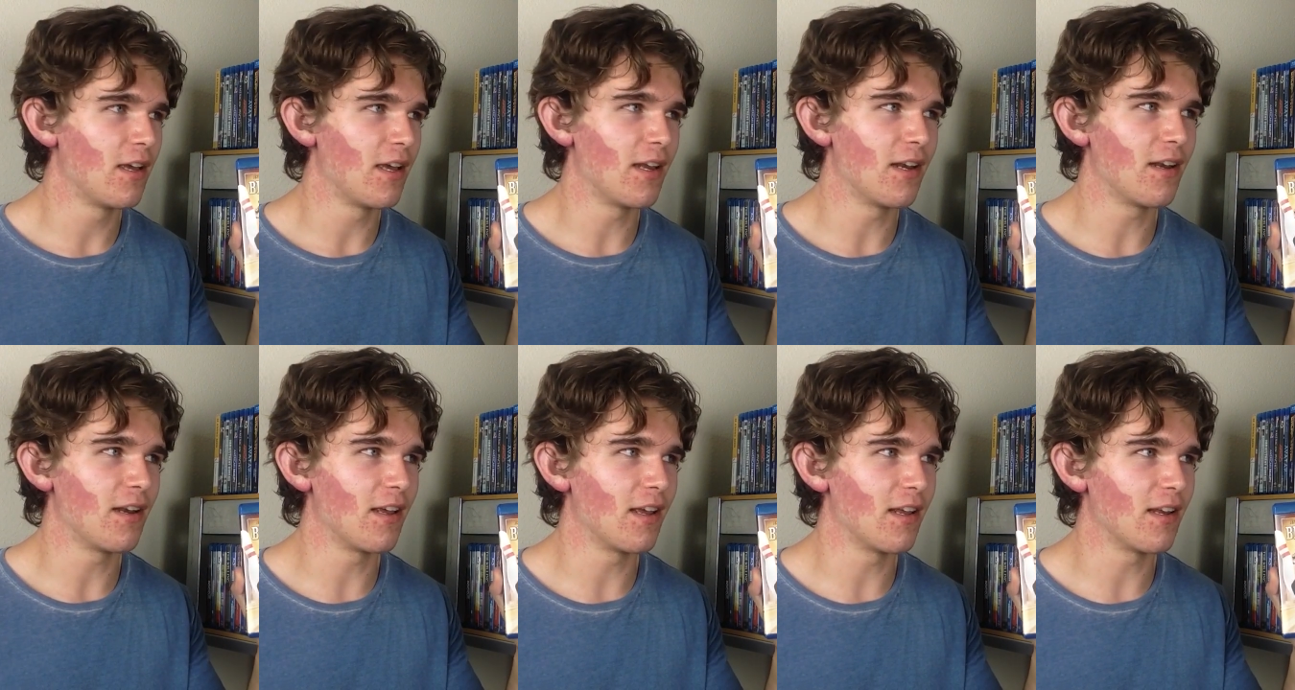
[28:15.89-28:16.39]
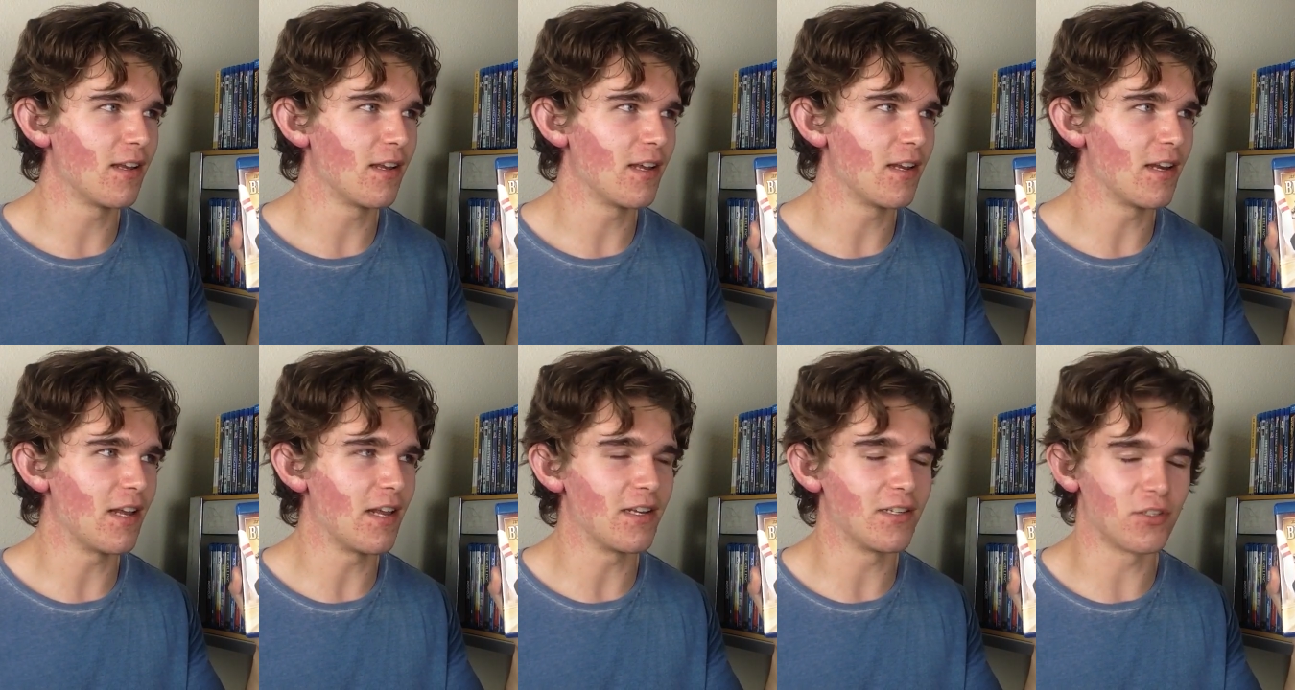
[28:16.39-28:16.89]

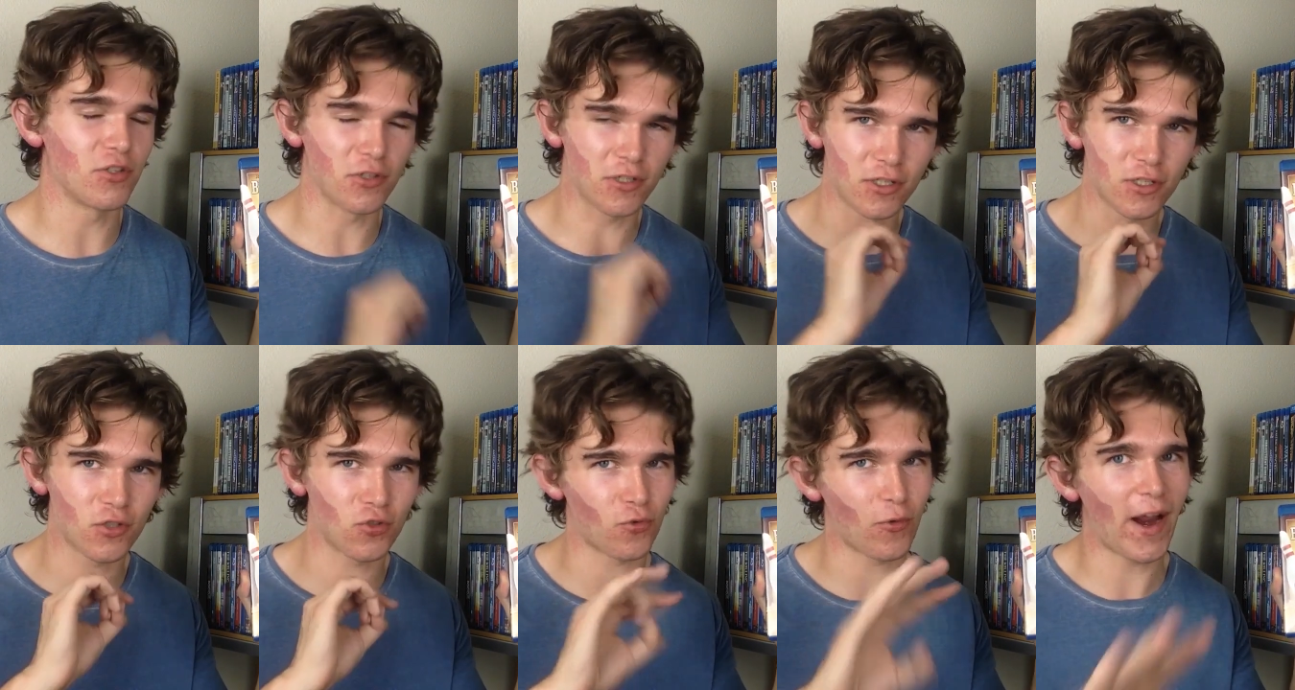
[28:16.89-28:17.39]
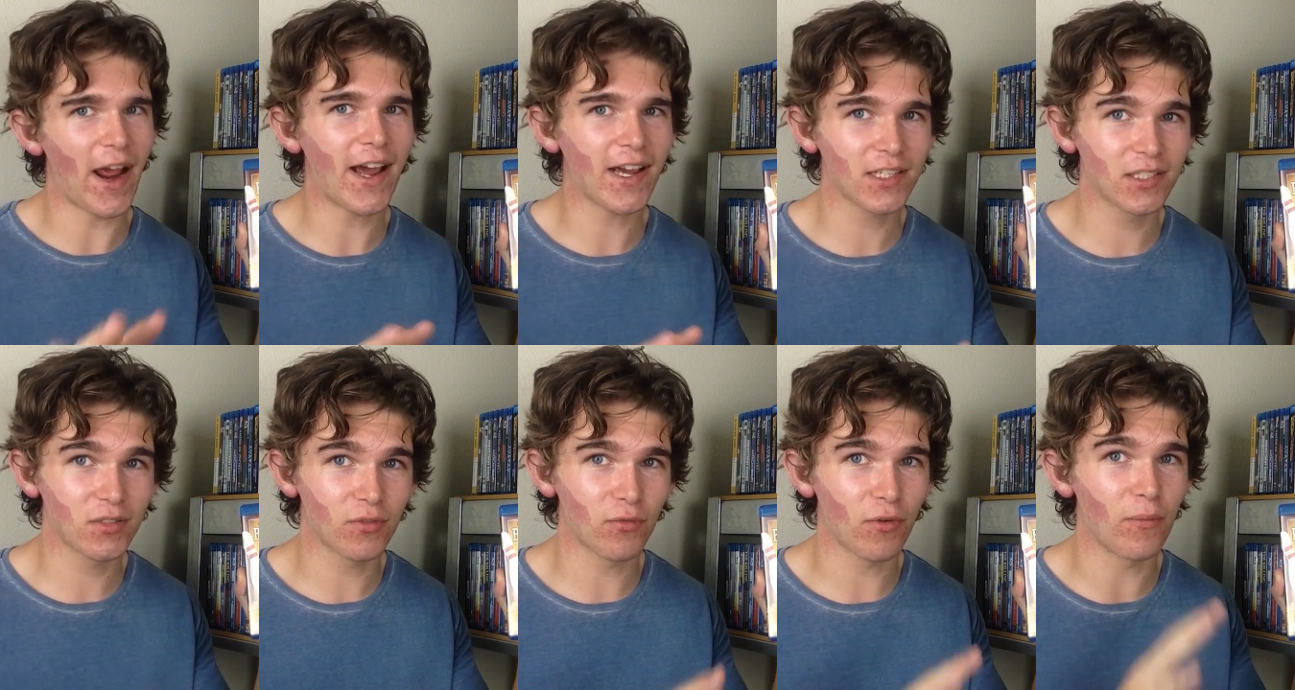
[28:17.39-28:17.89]
it
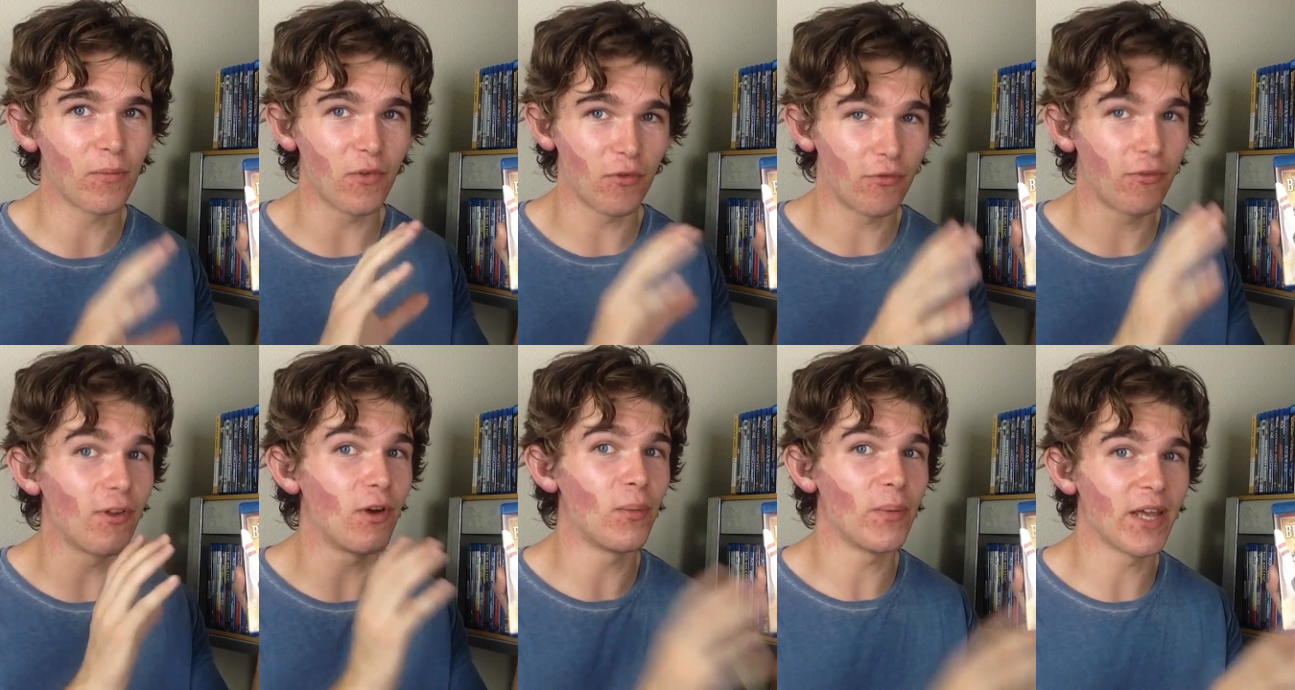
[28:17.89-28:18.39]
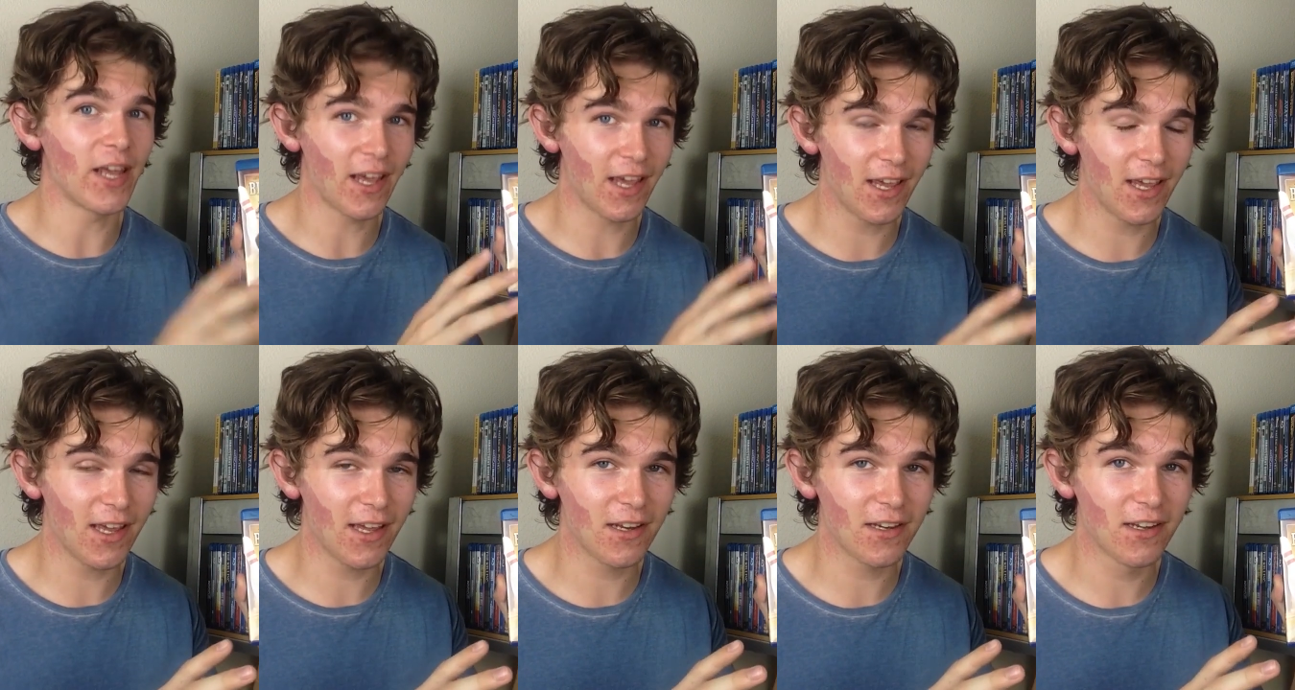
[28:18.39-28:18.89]
distracts from the film at
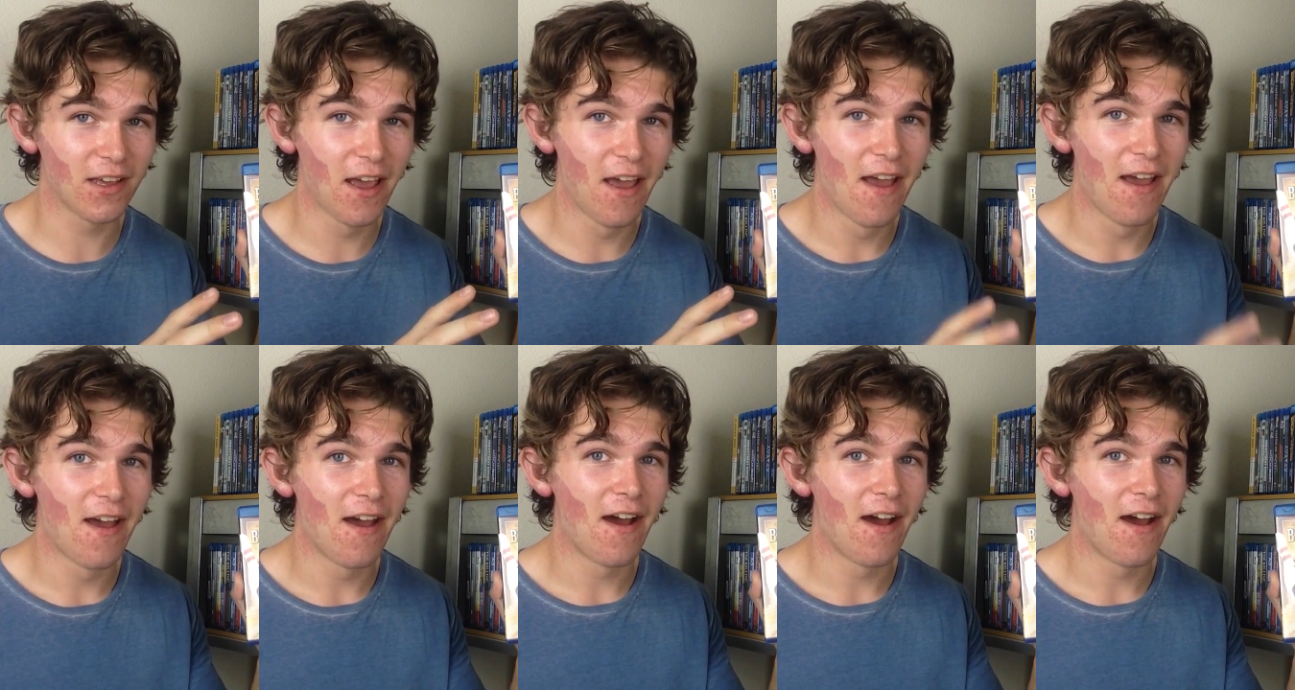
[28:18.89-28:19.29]
hand.